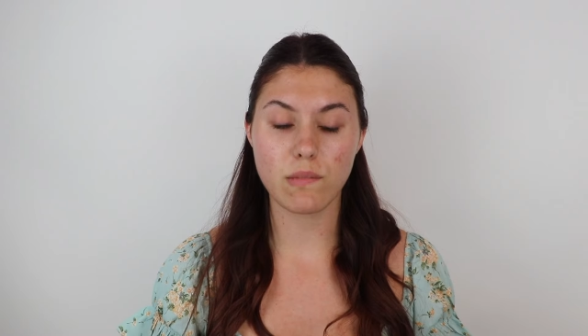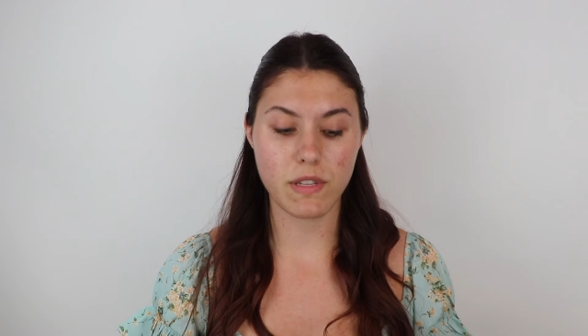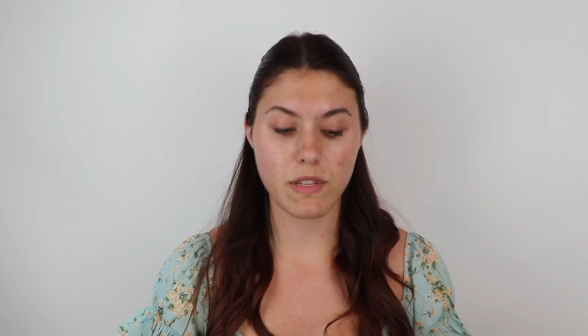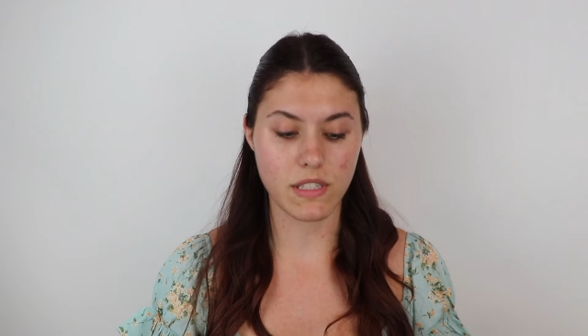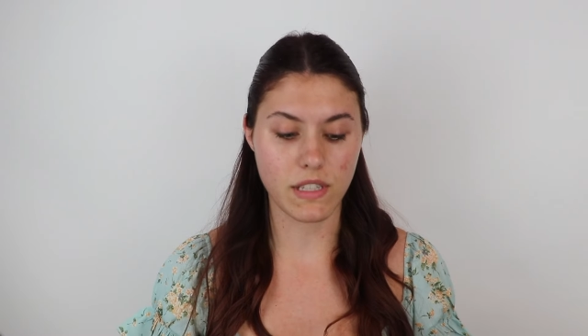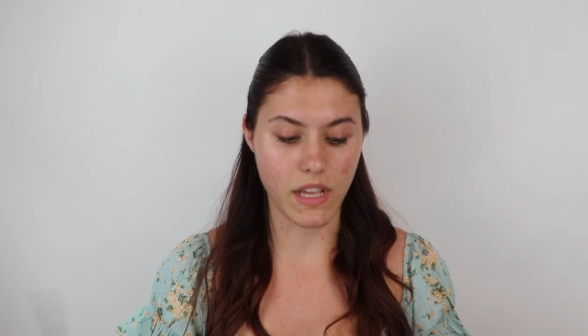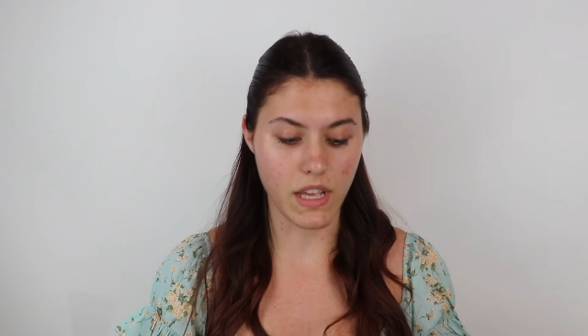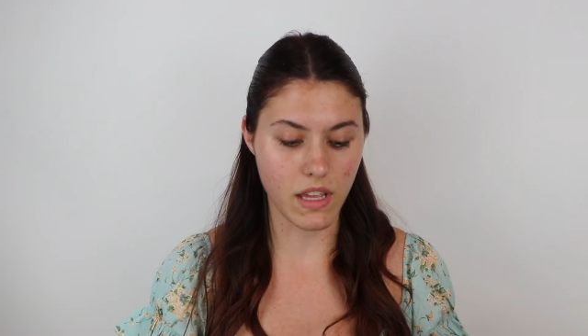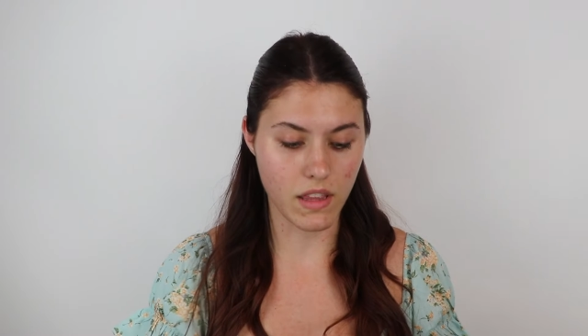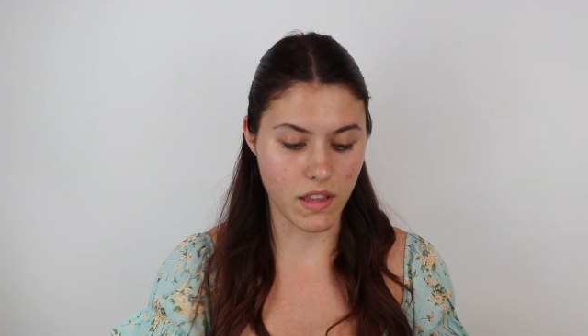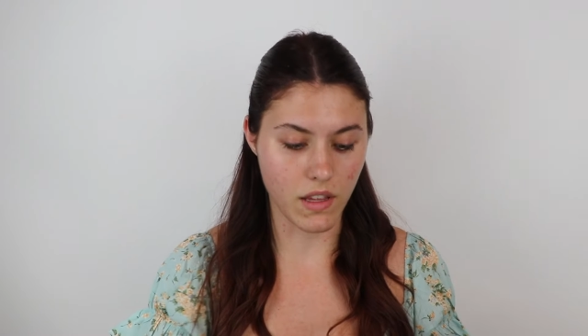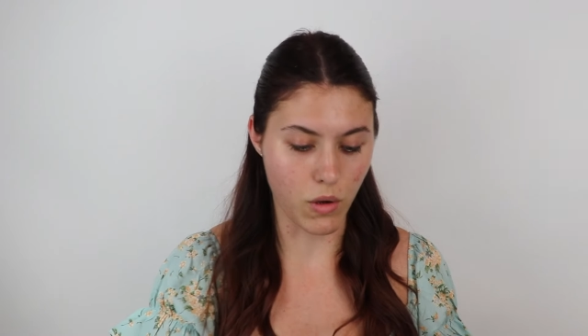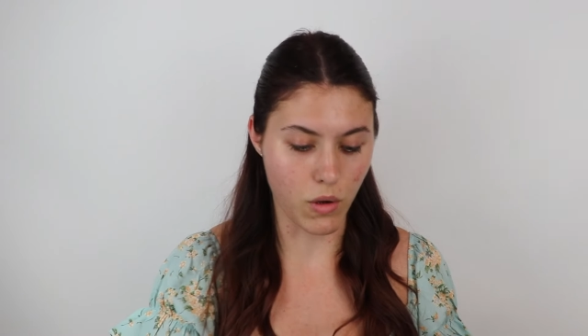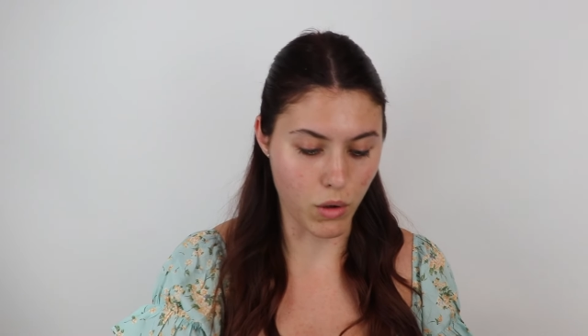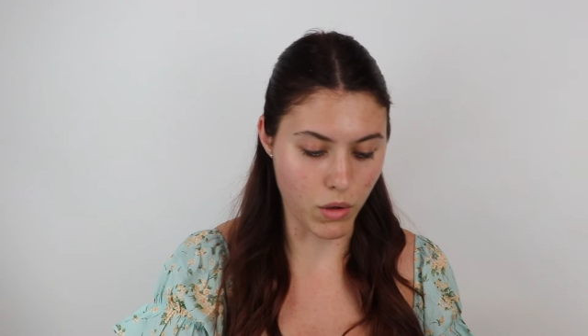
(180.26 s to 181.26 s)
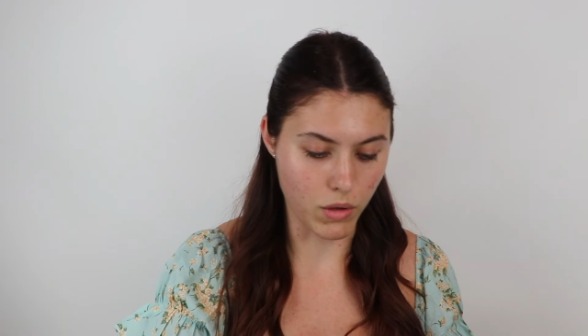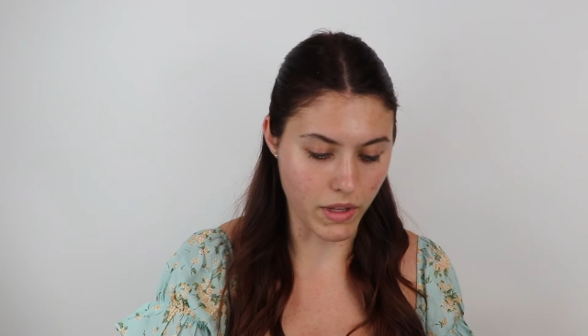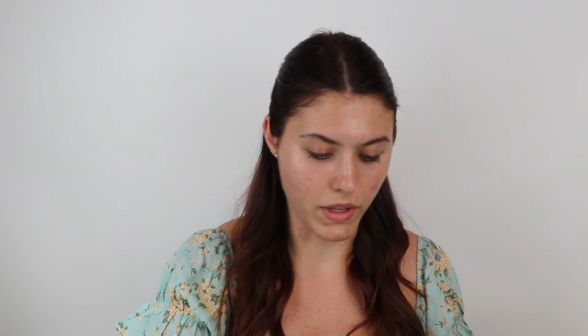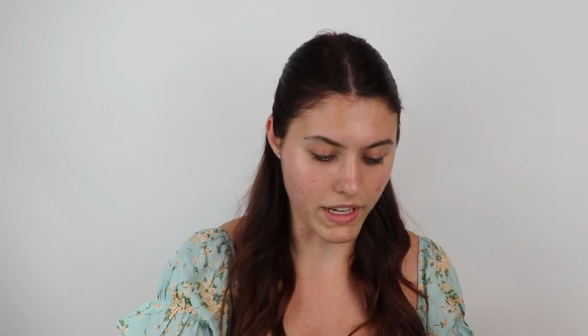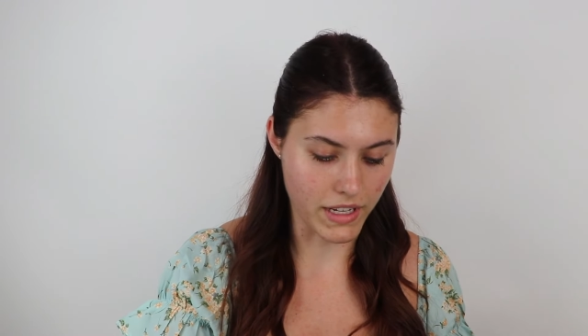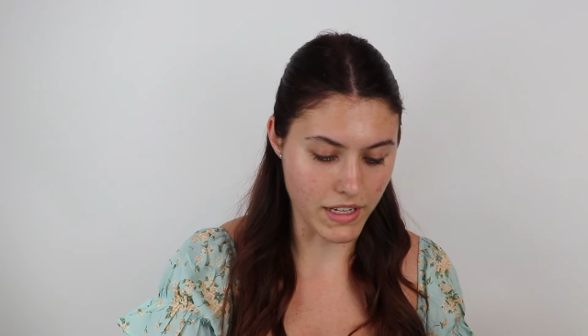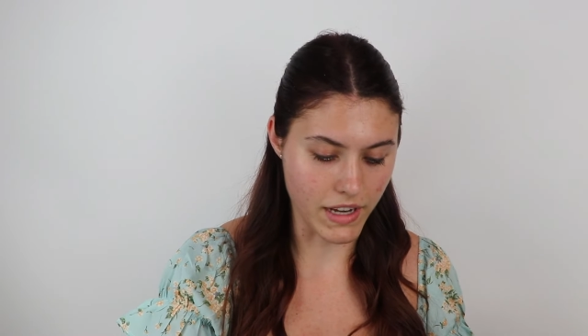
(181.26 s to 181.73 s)
been seeing the whole
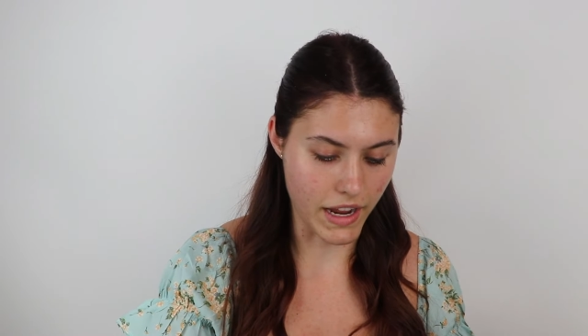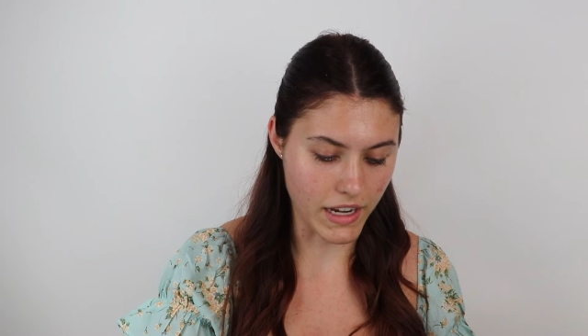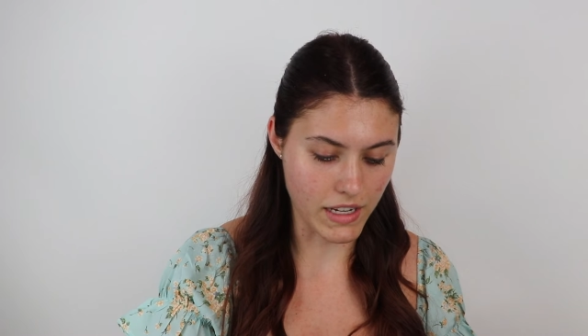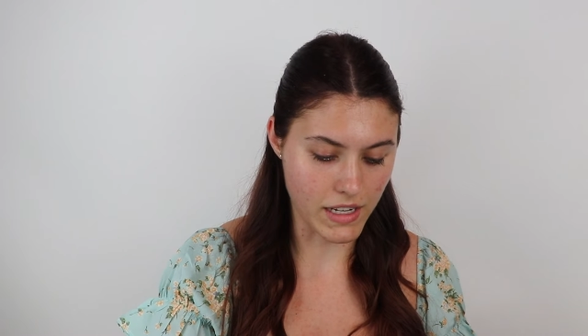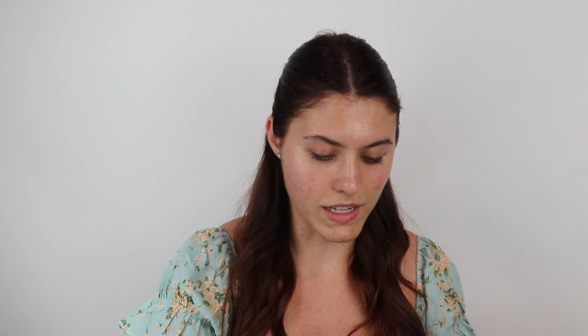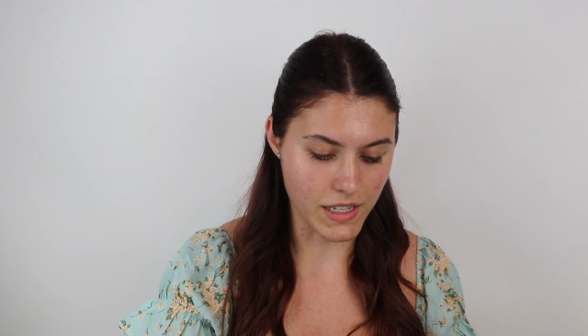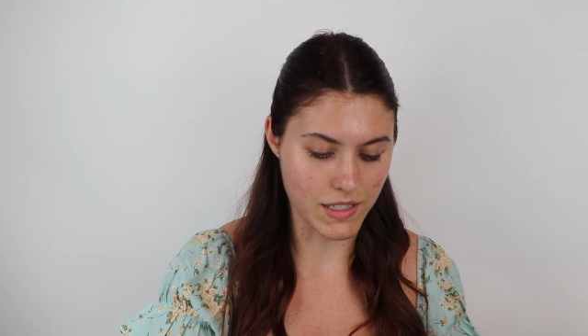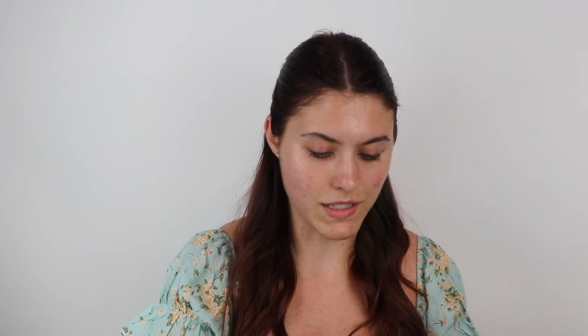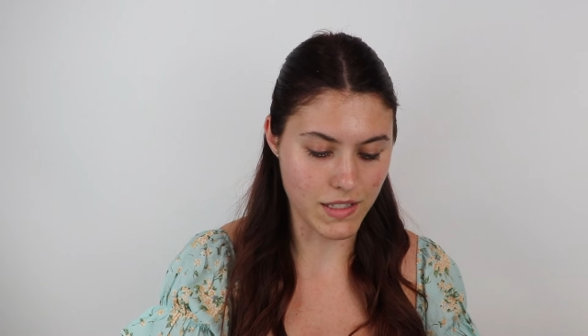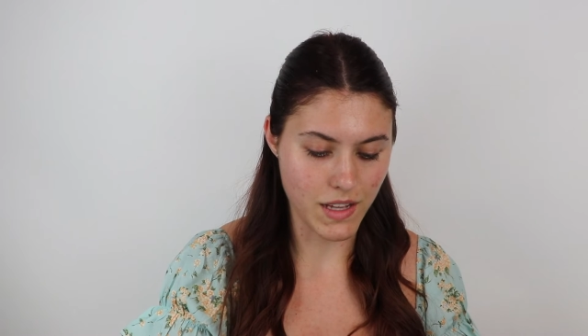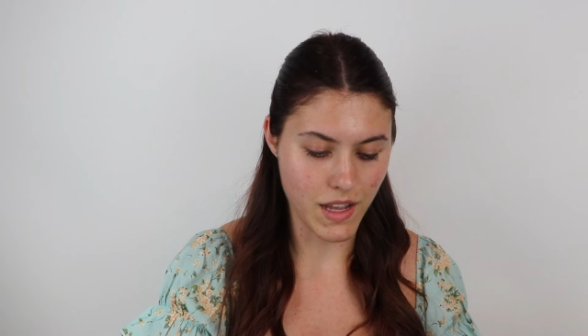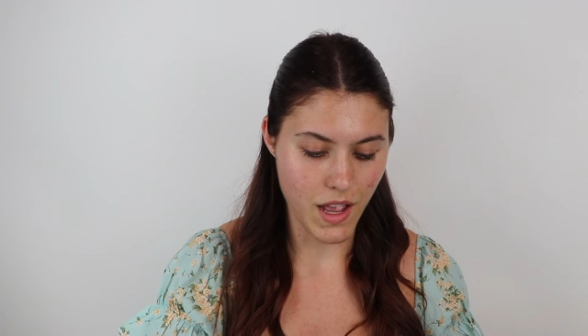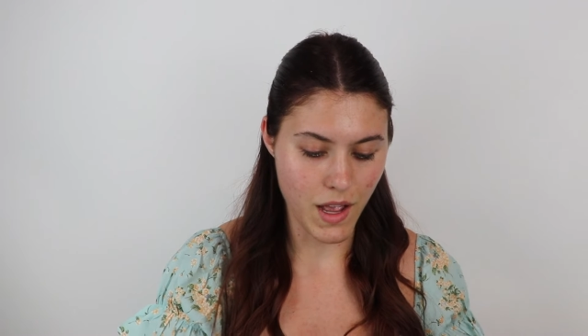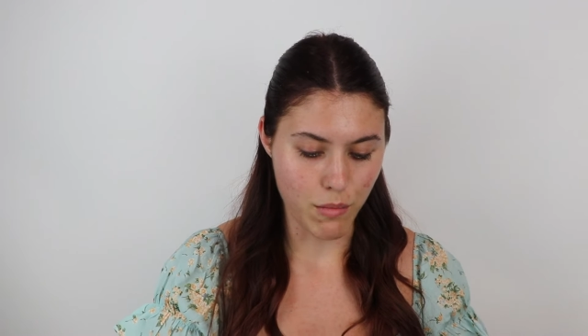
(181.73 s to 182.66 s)
like 90s